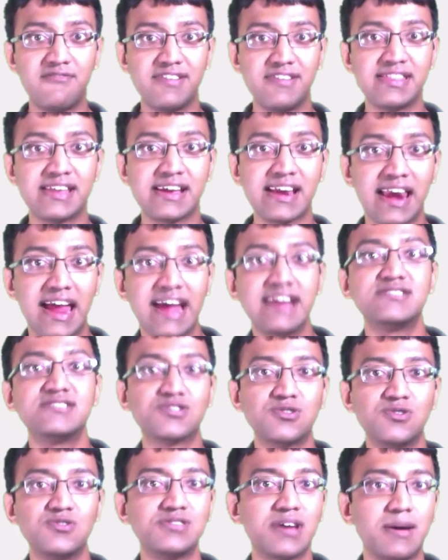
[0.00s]
when the client
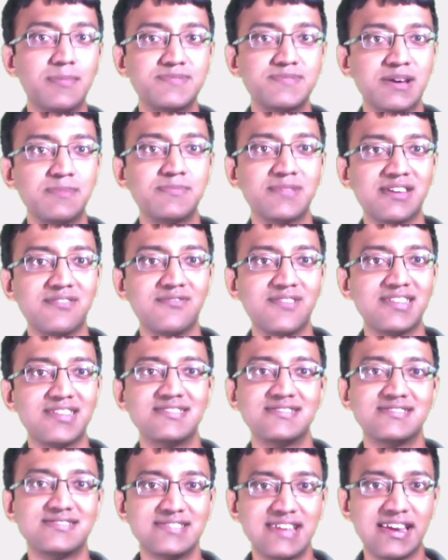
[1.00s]
screws up something
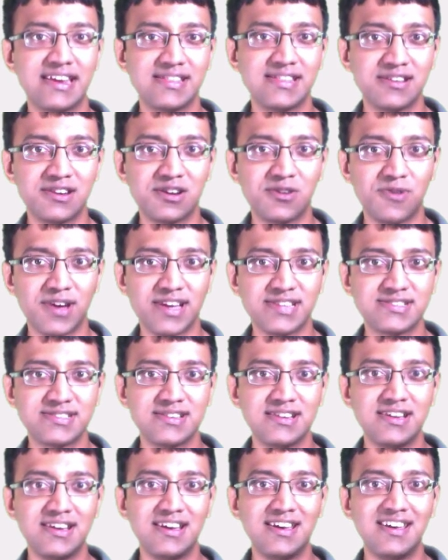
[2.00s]
when sending the request.
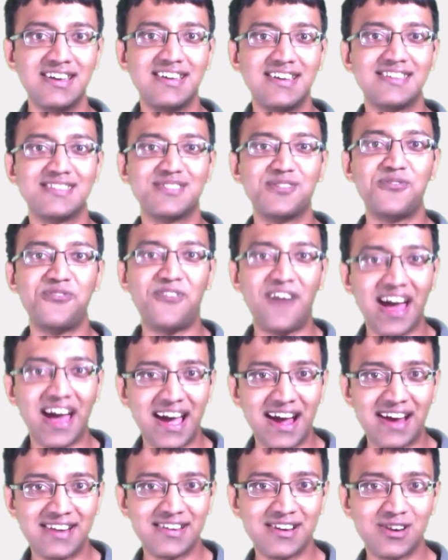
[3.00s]
The
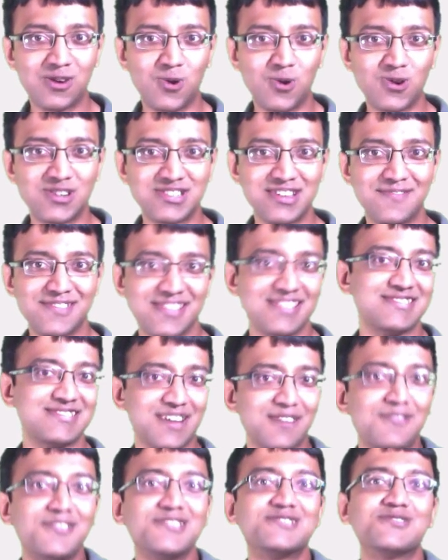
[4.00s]
500 codes are when the
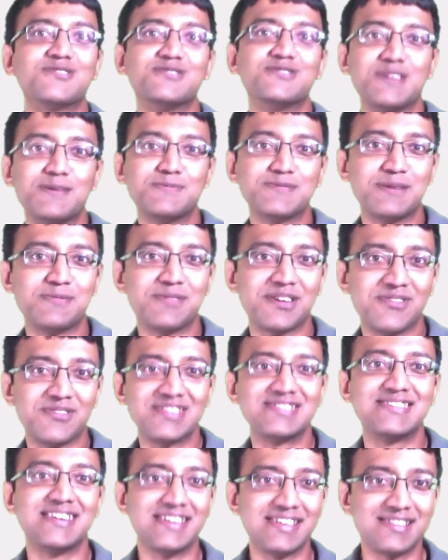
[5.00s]
server screws up something
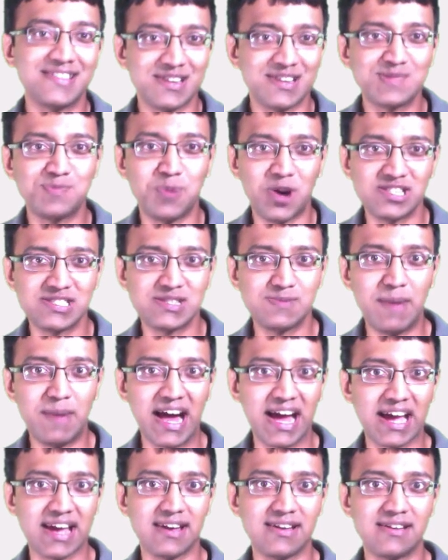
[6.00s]
when sending the response
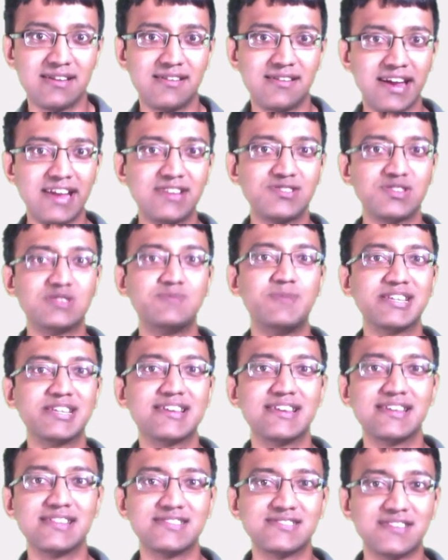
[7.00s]
back right? So it's
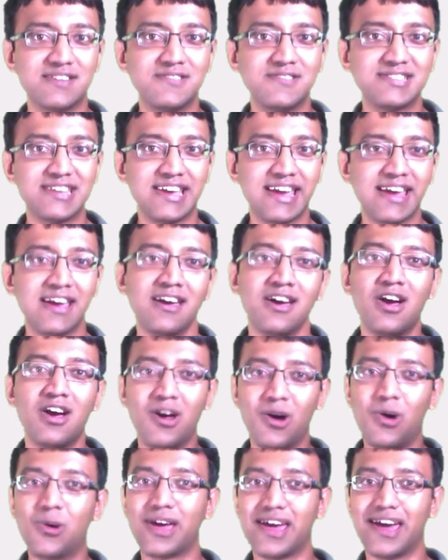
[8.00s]
basically the server saying,
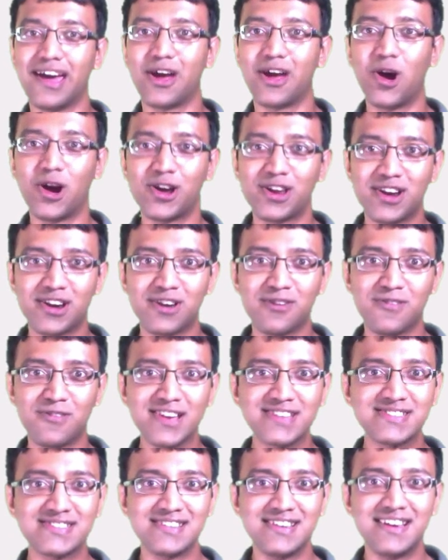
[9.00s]
okay, I got your
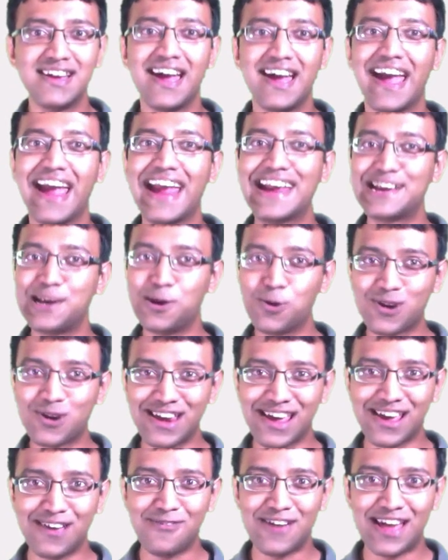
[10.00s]
request. It looked
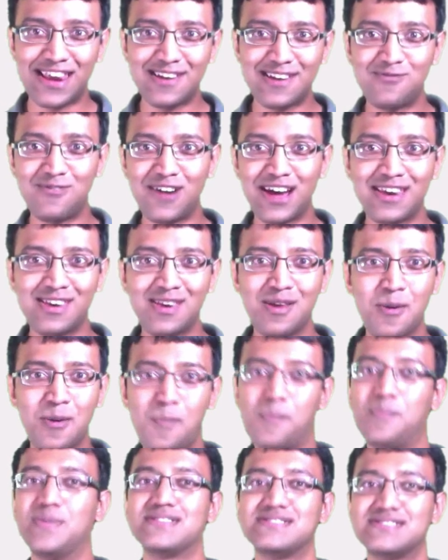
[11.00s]
like a valid one,
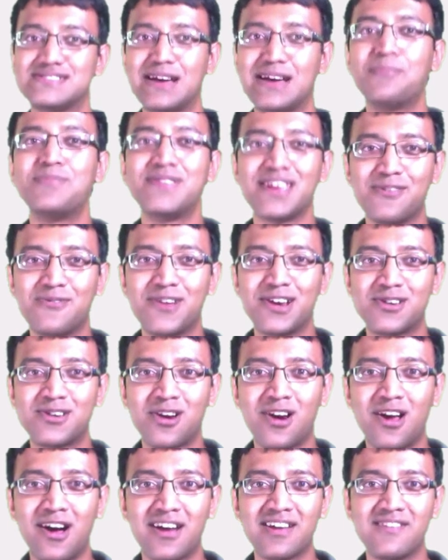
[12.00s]
but something went
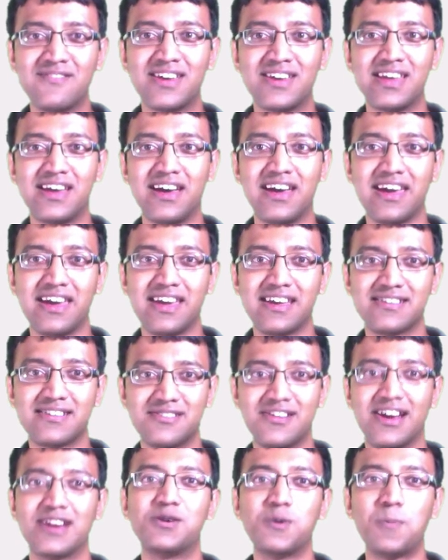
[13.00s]
wrong when I
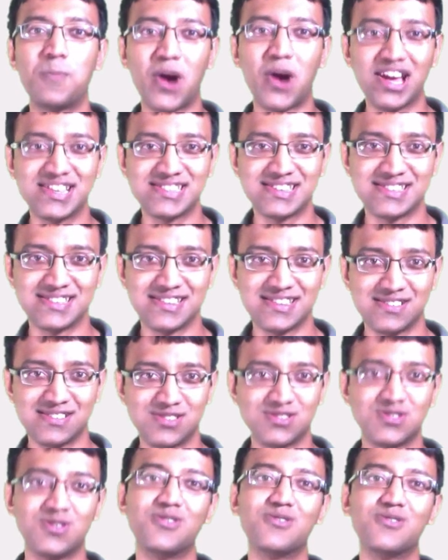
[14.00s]
tried to process it.
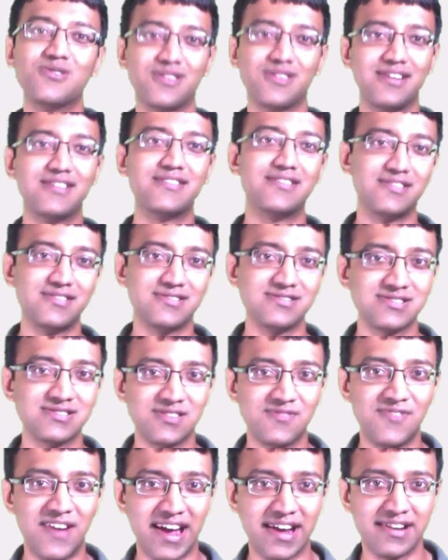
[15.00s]
So it returns
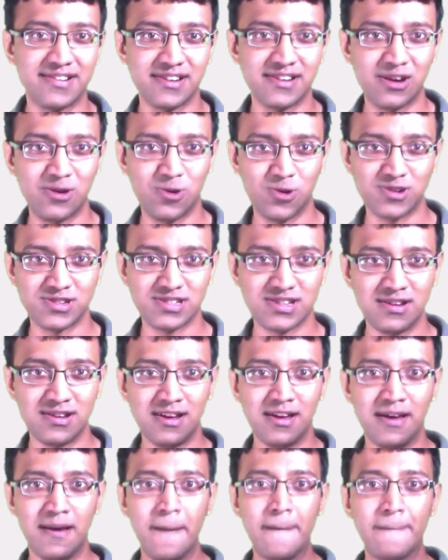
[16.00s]
the 500 codes.
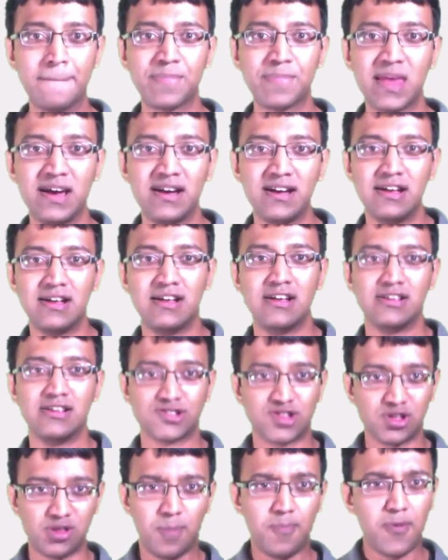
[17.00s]

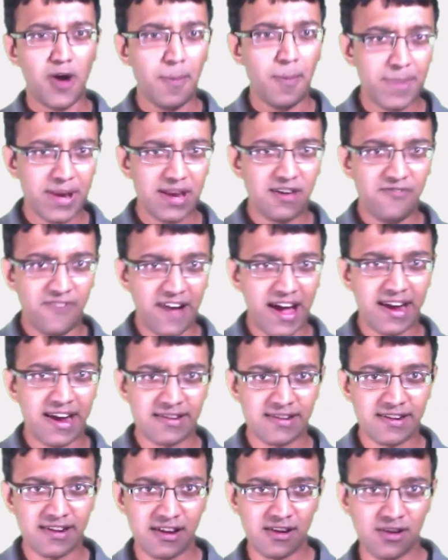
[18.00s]
So the popular
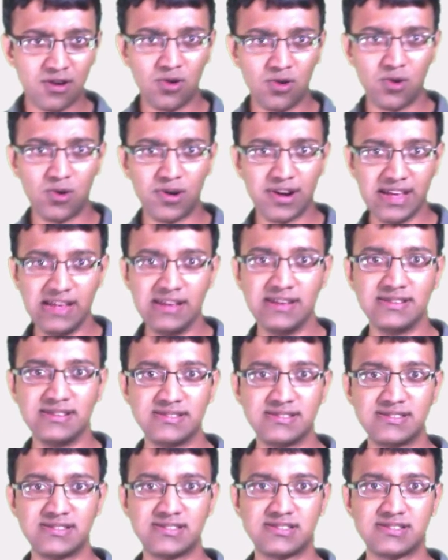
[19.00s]
500 error code
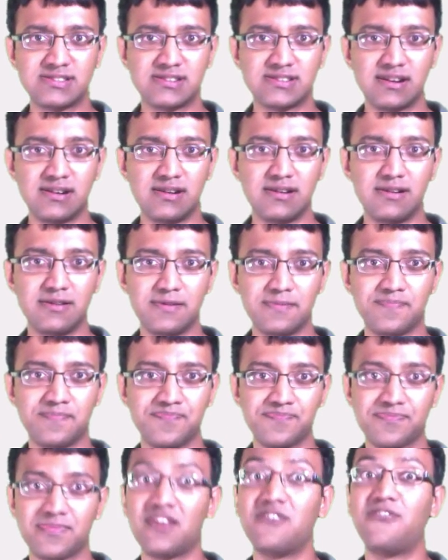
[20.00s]
is uh,
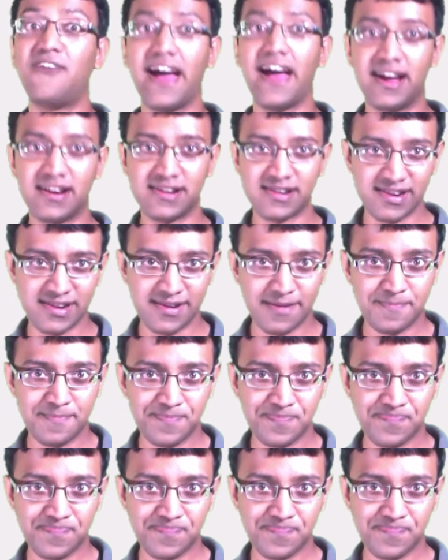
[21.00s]
500